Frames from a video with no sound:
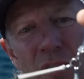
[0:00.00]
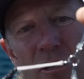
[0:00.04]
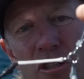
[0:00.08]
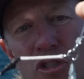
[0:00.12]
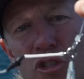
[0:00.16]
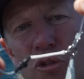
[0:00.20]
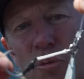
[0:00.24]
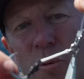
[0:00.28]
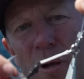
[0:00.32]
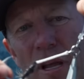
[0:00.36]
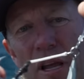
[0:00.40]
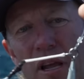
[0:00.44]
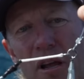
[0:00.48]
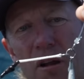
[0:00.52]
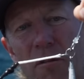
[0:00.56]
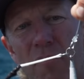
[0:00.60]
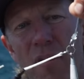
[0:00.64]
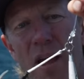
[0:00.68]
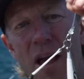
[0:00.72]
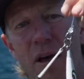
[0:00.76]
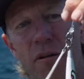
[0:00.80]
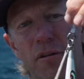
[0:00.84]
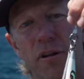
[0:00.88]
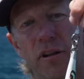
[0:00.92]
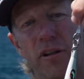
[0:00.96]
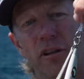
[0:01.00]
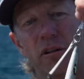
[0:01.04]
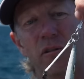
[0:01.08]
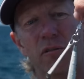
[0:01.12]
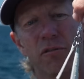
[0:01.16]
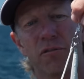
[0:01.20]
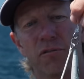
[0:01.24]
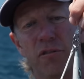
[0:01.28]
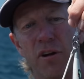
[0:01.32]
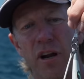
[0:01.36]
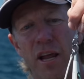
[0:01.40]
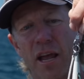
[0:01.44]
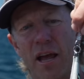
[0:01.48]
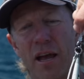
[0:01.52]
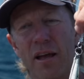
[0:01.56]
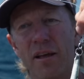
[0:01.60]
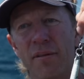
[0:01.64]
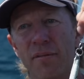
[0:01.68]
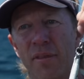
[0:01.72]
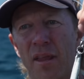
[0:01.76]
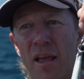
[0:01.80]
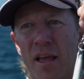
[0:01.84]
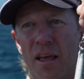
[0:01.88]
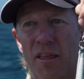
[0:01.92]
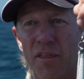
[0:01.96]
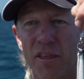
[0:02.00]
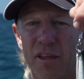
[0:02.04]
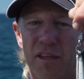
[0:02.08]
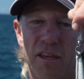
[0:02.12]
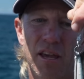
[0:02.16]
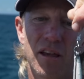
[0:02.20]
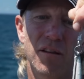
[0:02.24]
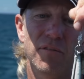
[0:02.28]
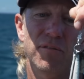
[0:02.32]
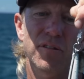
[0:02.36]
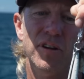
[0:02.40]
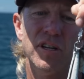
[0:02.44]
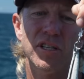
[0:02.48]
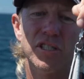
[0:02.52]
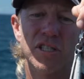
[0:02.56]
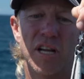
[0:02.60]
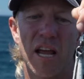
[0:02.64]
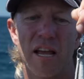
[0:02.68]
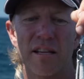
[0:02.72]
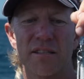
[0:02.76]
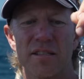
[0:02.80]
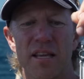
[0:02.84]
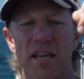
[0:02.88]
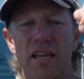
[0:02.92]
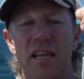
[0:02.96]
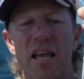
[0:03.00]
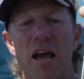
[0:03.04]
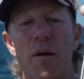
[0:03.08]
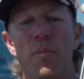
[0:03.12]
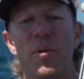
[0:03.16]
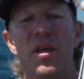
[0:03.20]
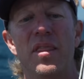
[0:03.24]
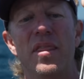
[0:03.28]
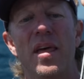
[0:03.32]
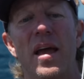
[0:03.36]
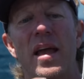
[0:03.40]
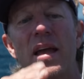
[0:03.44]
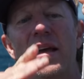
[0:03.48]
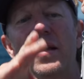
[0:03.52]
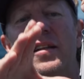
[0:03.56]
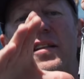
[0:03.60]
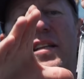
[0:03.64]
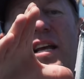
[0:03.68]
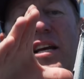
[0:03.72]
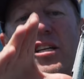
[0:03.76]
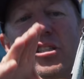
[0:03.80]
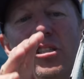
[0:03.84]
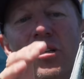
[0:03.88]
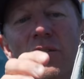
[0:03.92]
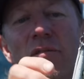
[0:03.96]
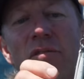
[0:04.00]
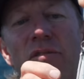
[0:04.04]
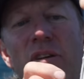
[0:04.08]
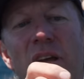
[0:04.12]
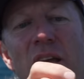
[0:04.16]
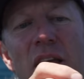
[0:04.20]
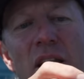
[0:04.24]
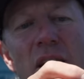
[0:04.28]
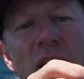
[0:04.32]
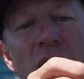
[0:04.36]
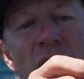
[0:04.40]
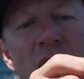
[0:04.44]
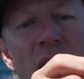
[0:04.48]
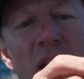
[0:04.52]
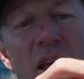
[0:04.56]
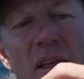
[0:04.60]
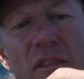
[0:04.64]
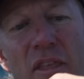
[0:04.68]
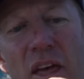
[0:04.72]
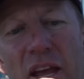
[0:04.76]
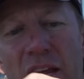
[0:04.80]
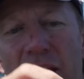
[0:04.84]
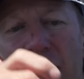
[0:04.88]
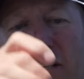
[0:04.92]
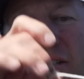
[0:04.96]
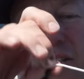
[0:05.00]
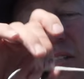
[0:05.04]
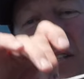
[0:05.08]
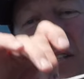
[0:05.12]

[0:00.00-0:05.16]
swinging around a little freer, the kingfish, as they come in, they induction feed, that can